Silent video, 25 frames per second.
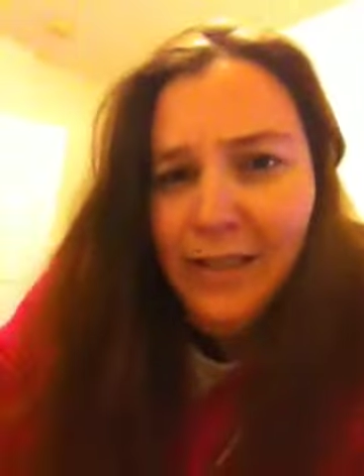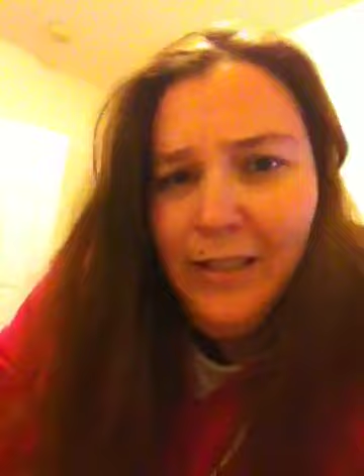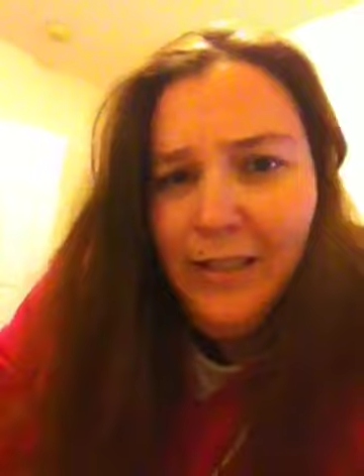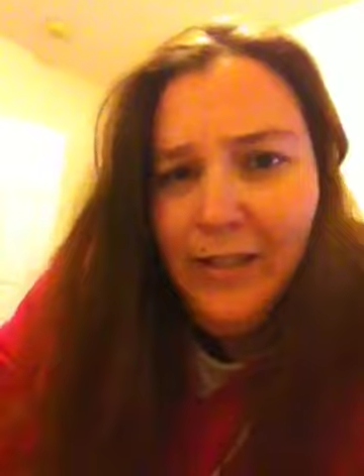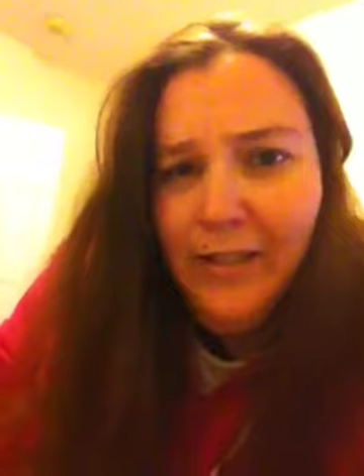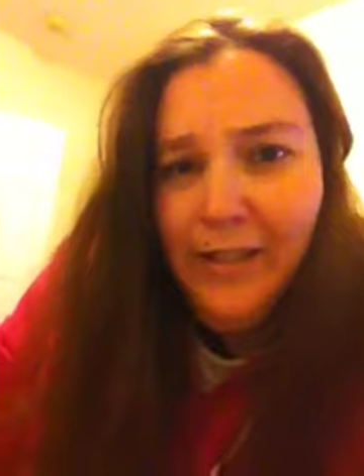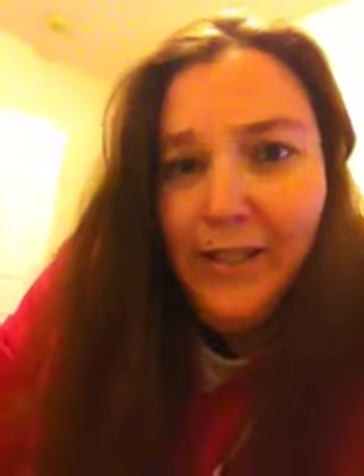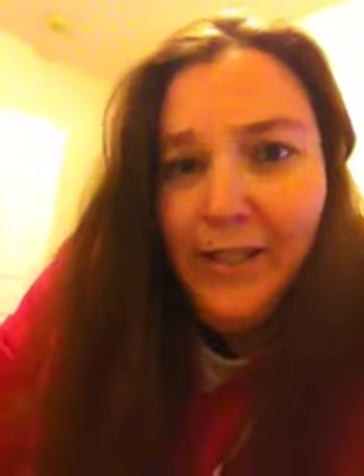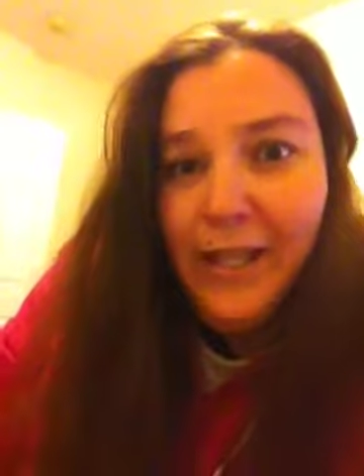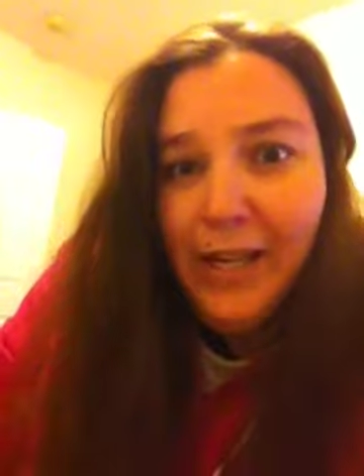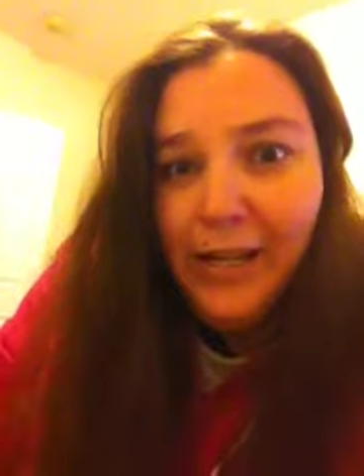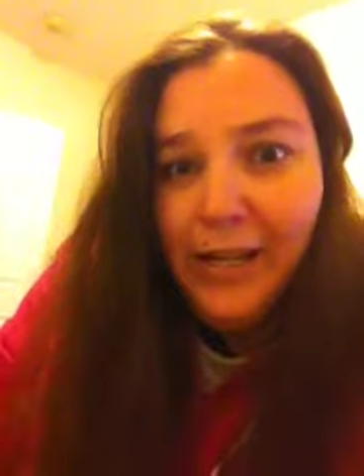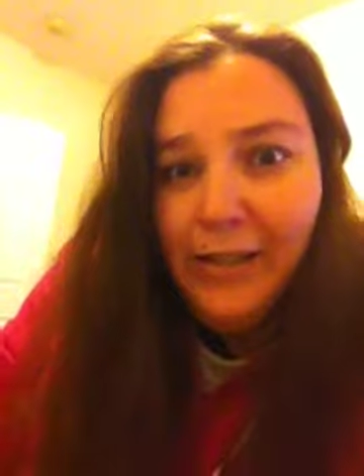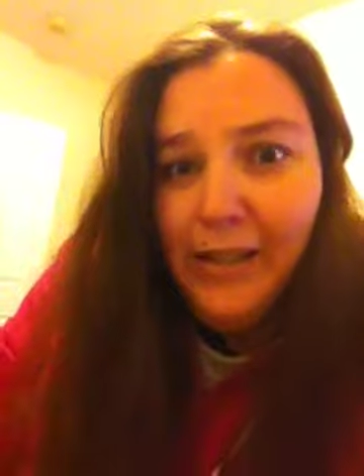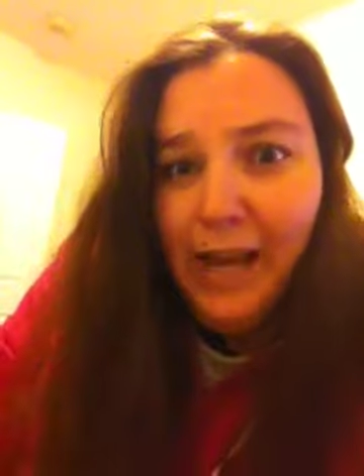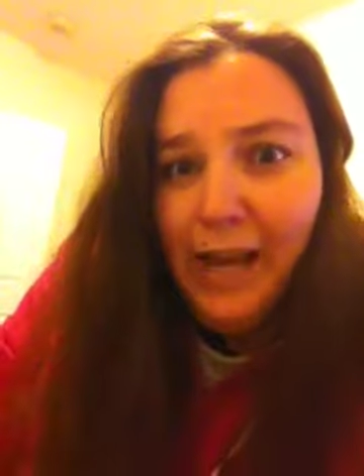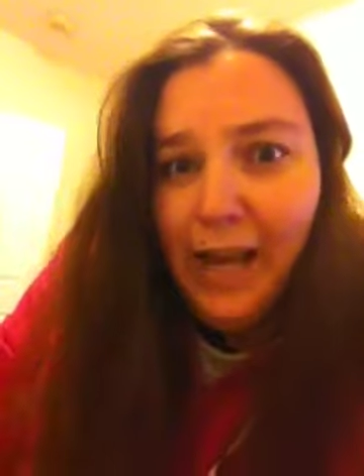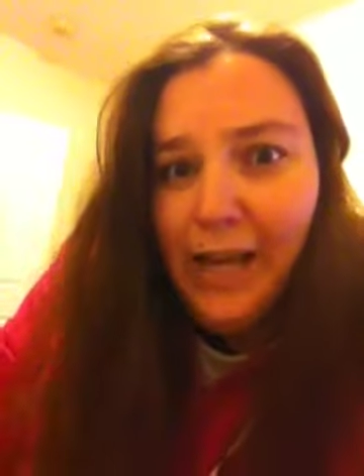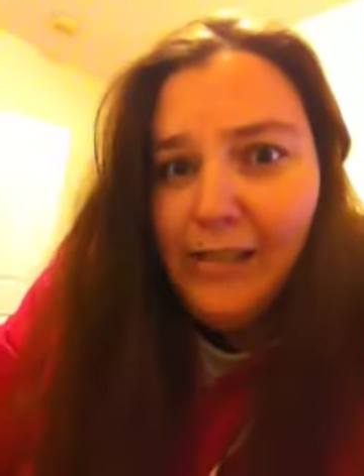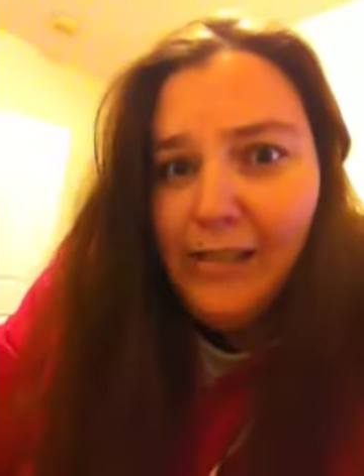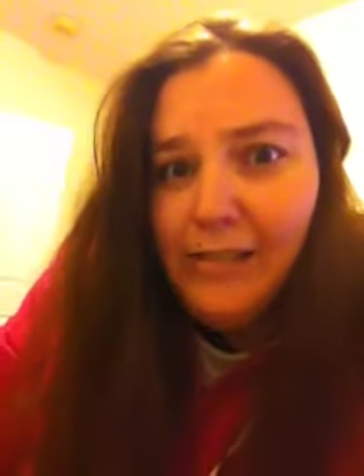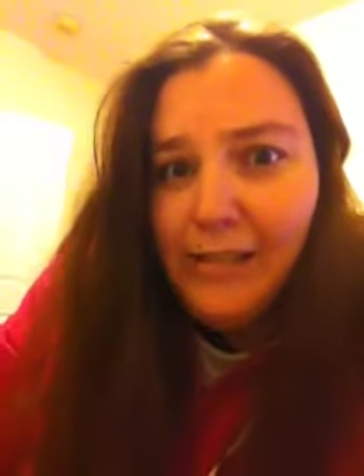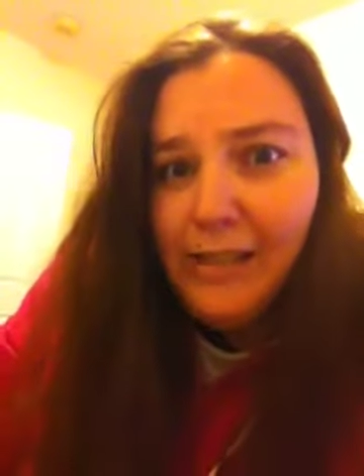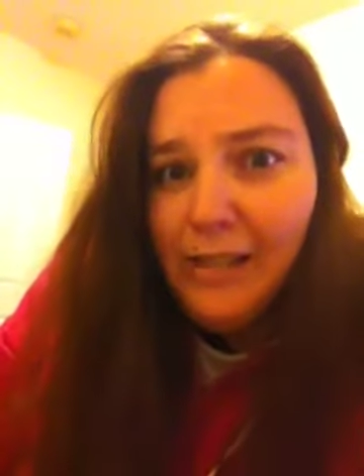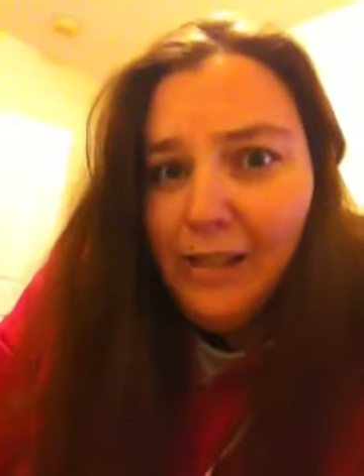And you get
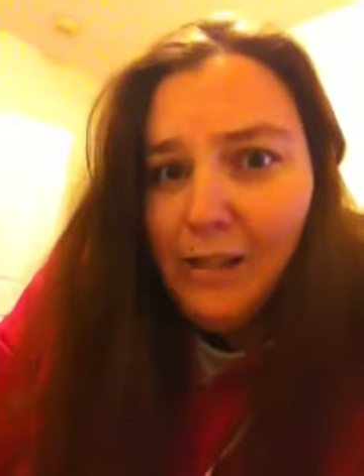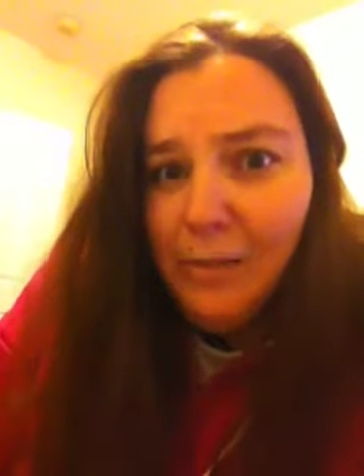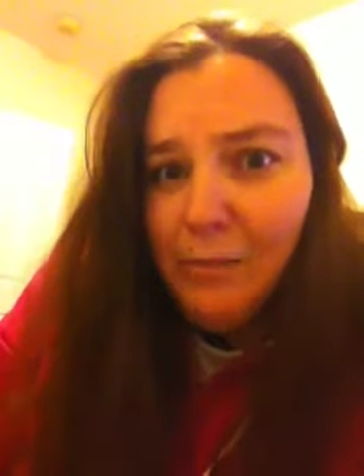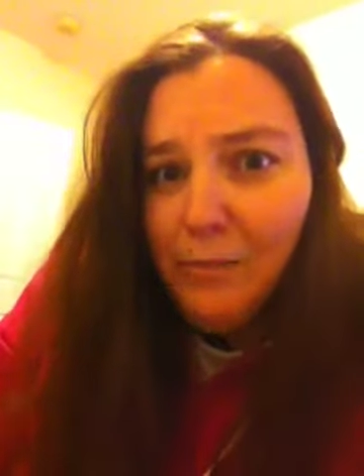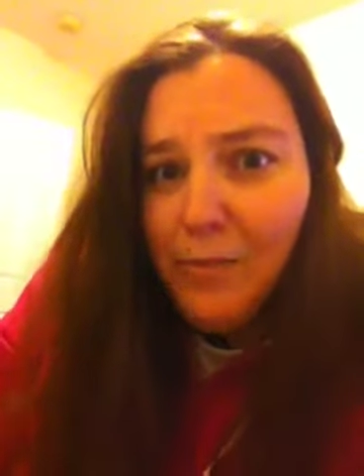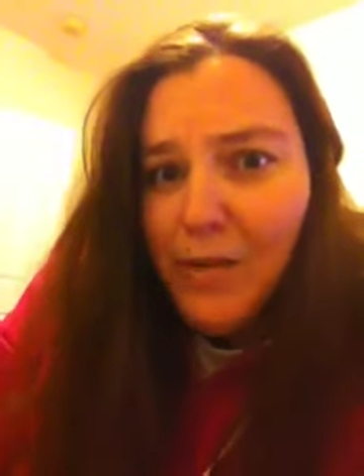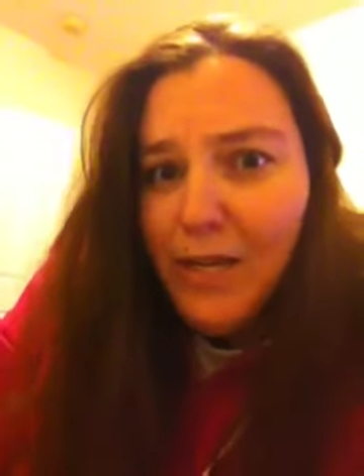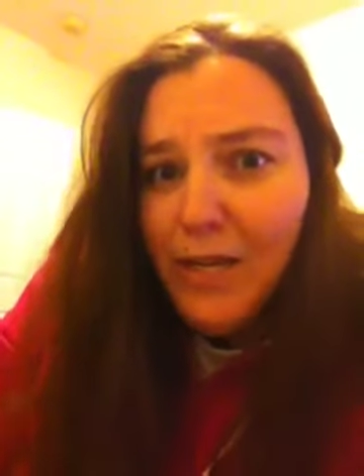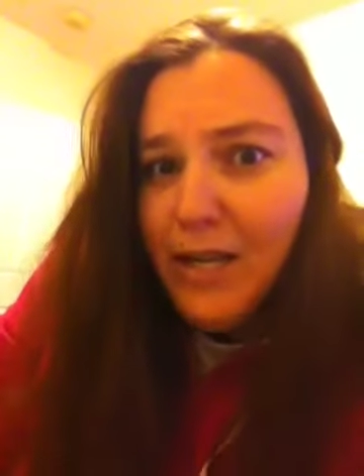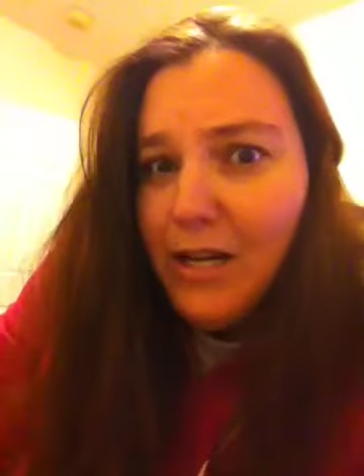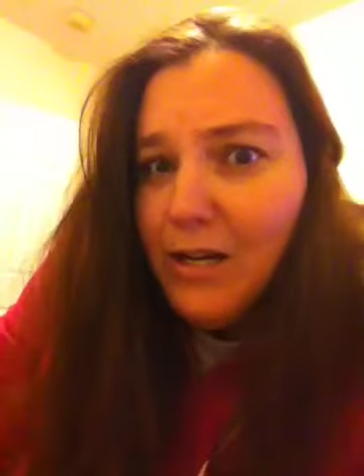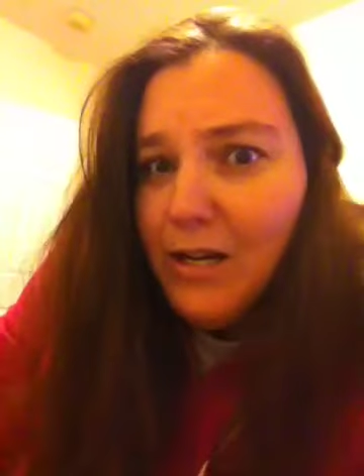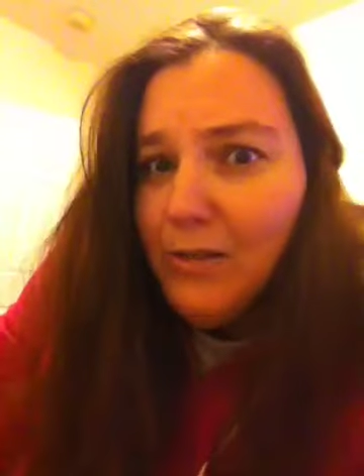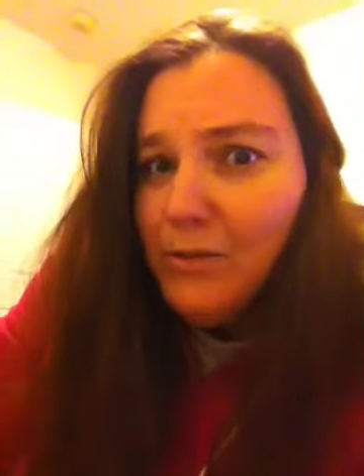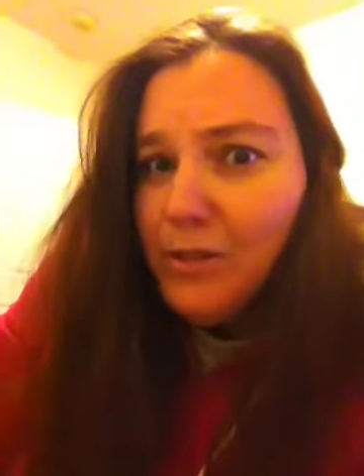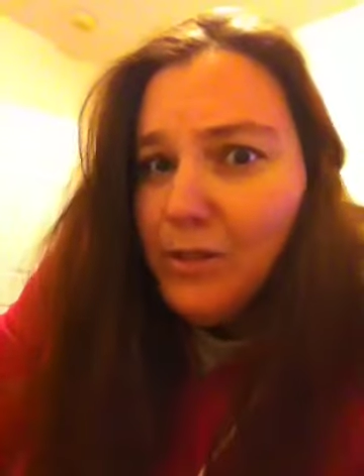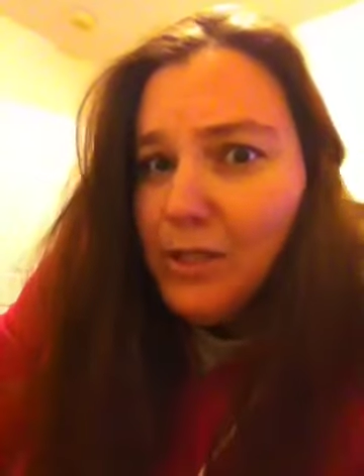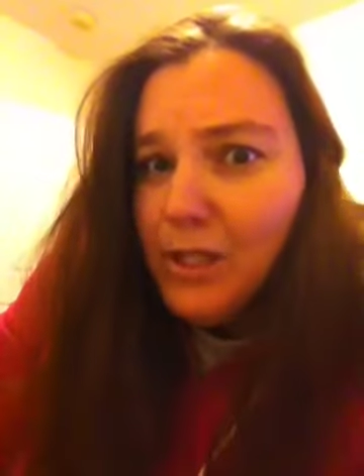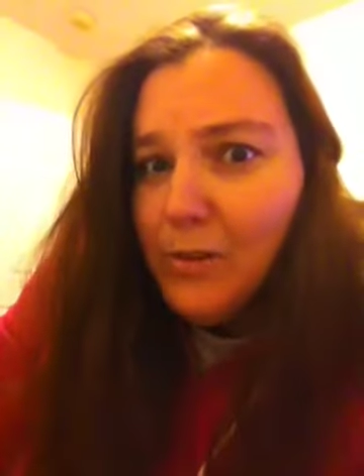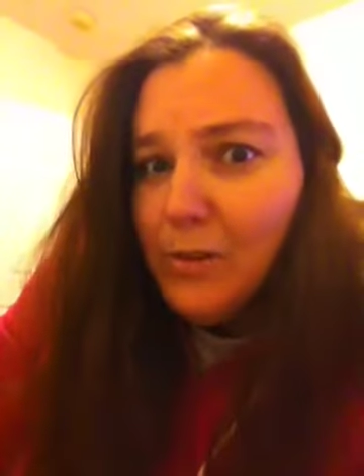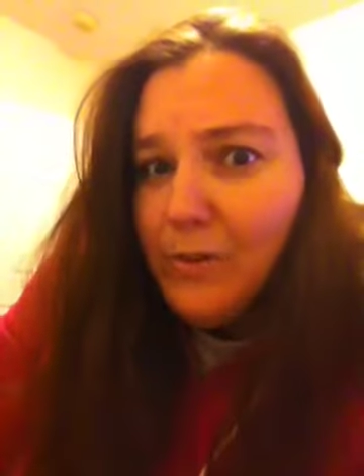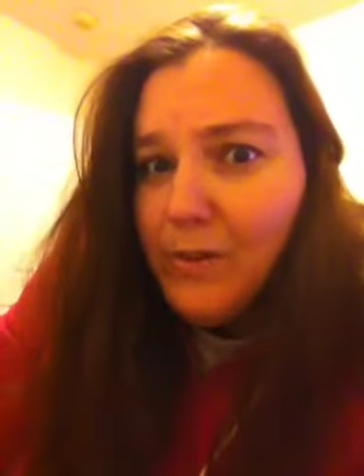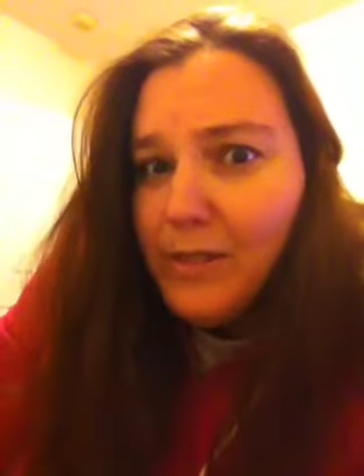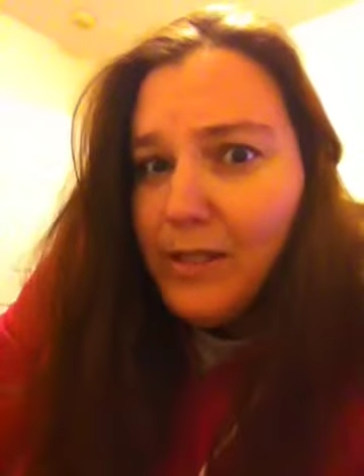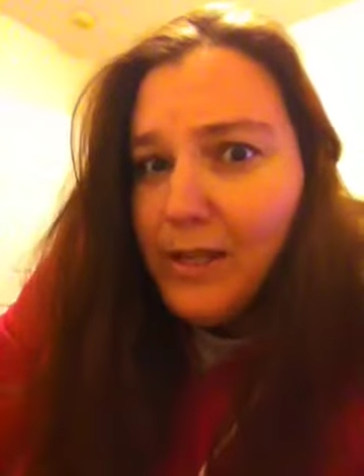guys like the Big O
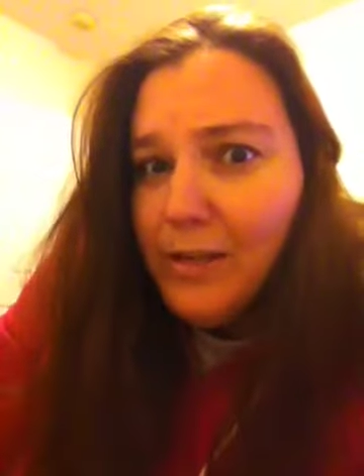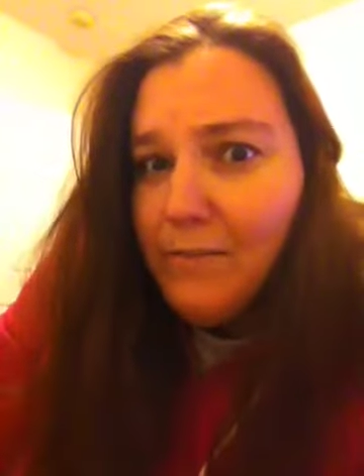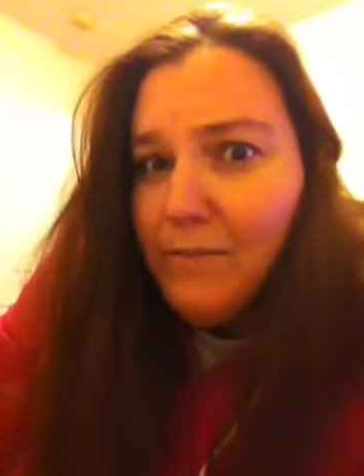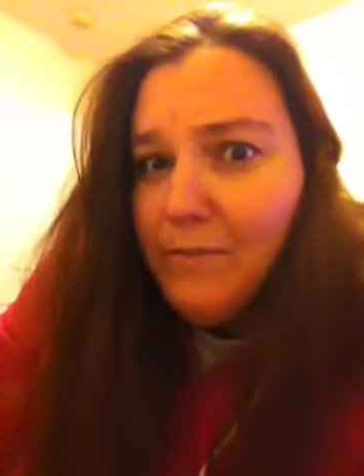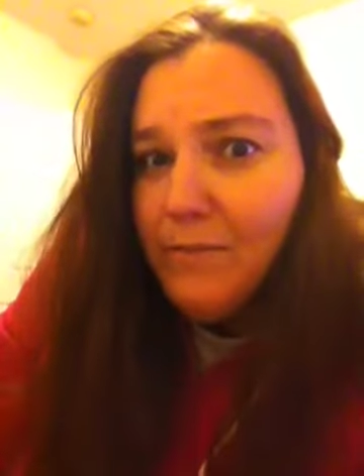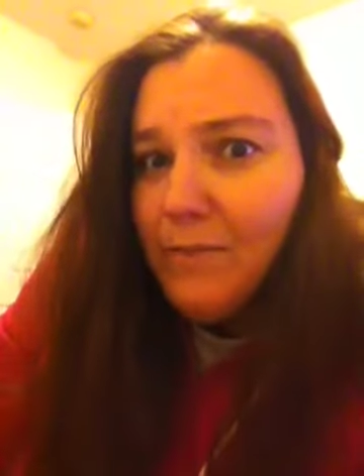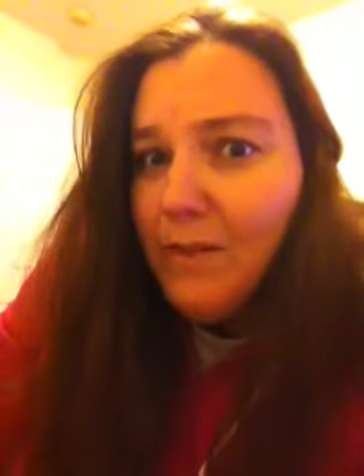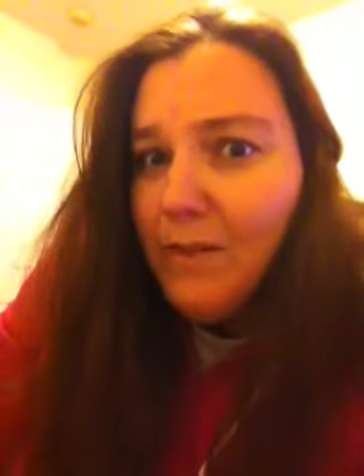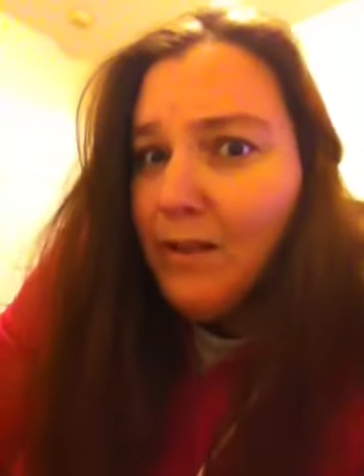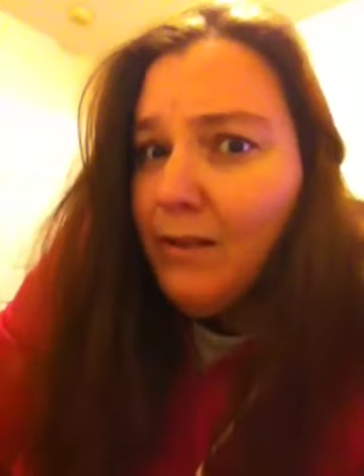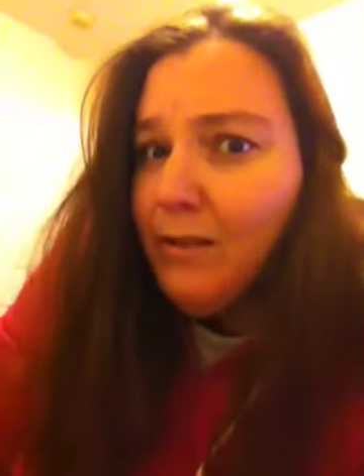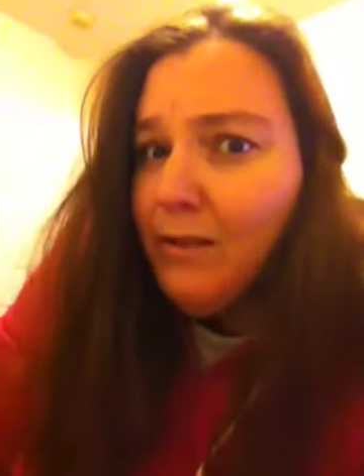showing up.